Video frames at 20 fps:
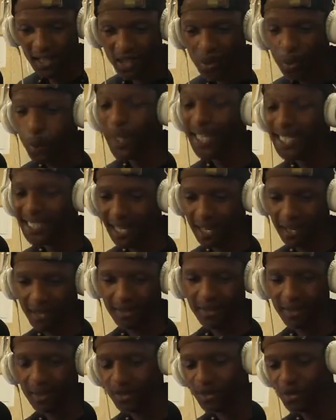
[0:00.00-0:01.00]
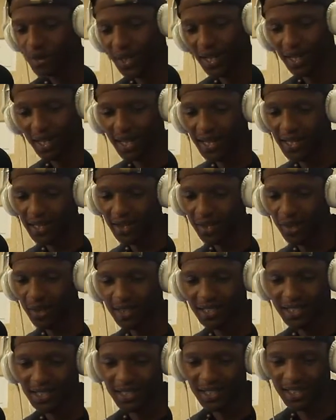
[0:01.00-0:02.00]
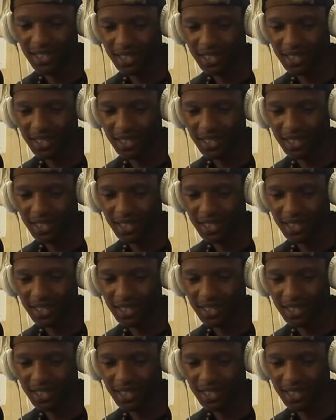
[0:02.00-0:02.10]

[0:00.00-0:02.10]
Hey, pause.